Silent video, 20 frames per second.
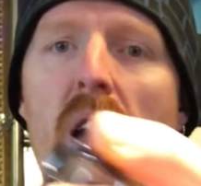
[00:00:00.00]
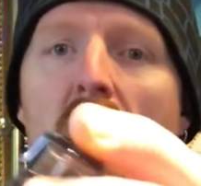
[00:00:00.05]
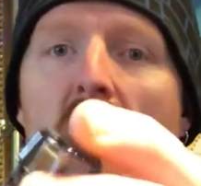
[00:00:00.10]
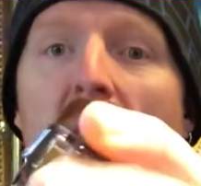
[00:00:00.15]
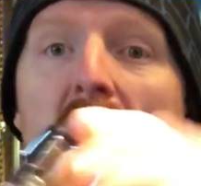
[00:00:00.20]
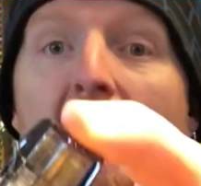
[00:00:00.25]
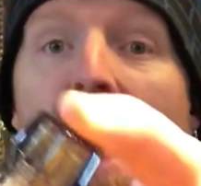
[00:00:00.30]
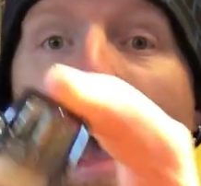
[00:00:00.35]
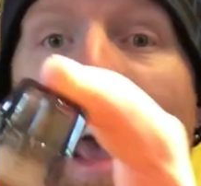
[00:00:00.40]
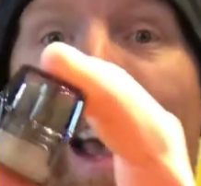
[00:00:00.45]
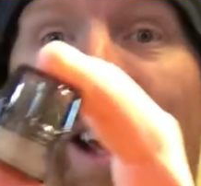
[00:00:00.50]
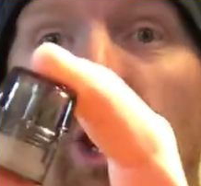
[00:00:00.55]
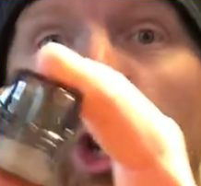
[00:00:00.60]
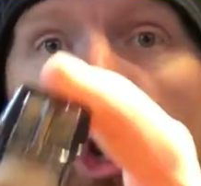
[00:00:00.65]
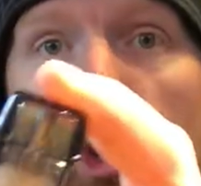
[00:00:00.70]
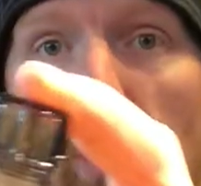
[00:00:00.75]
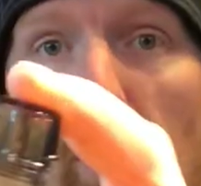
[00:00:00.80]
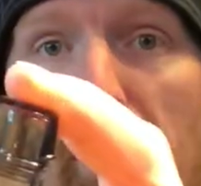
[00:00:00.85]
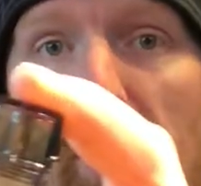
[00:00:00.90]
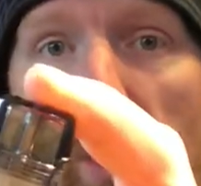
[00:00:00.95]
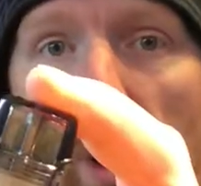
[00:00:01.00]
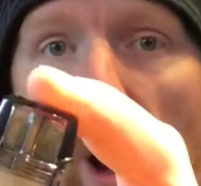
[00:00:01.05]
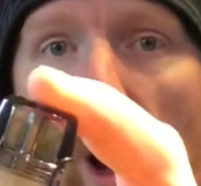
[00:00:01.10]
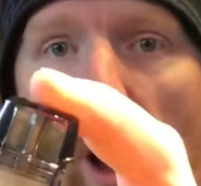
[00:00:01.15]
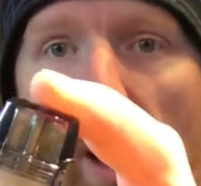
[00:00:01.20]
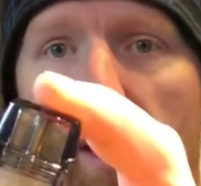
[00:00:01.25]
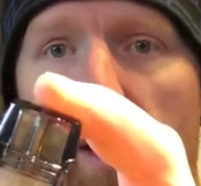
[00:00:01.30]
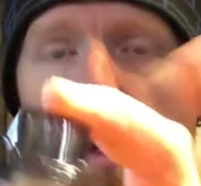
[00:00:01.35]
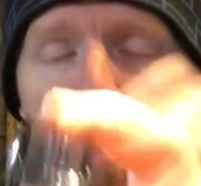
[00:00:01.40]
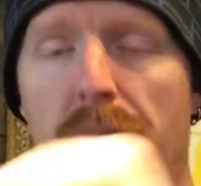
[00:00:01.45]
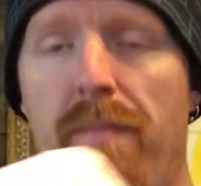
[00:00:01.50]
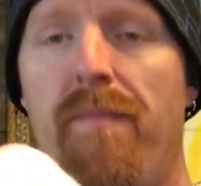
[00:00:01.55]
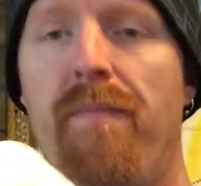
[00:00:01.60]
an extra pod,